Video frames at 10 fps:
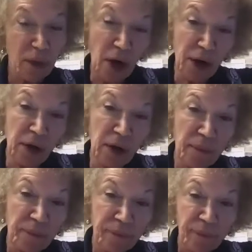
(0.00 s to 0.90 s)
partner,
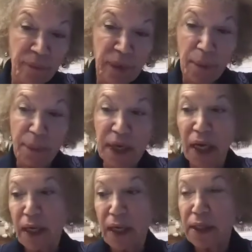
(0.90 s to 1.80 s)

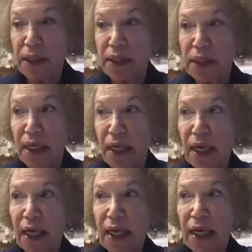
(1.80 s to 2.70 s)
because
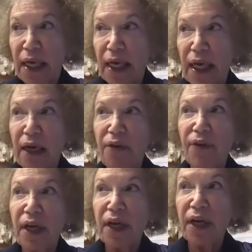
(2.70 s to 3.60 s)

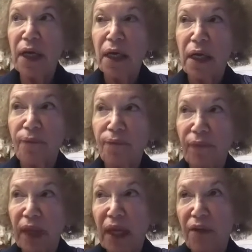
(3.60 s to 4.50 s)
even
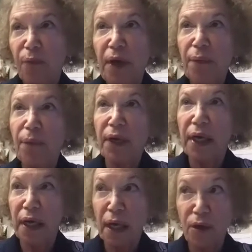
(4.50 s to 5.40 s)
if people
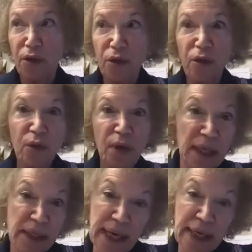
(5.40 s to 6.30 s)
cannot do the
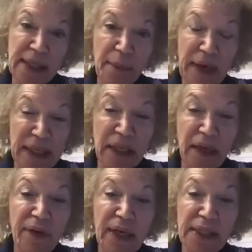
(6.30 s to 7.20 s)
exact same
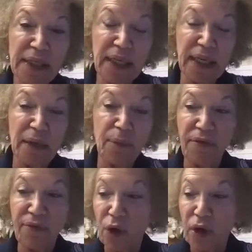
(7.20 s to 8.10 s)
activities as they did
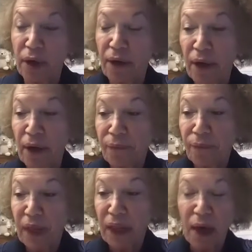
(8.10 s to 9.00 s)
before,
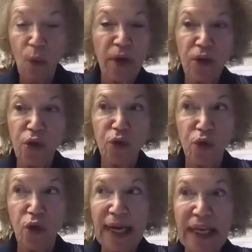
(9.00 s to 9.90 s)
they want to
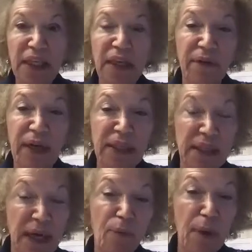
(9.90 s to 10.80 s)
do activities
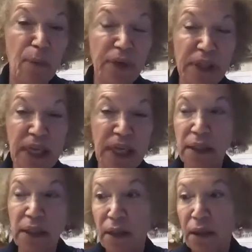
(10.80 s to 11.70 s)
that
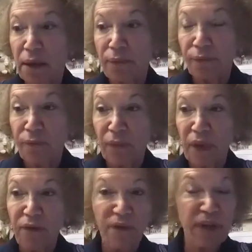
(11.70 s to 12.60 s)
represent
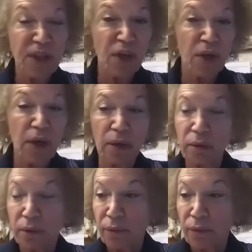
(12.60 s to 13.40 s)
physical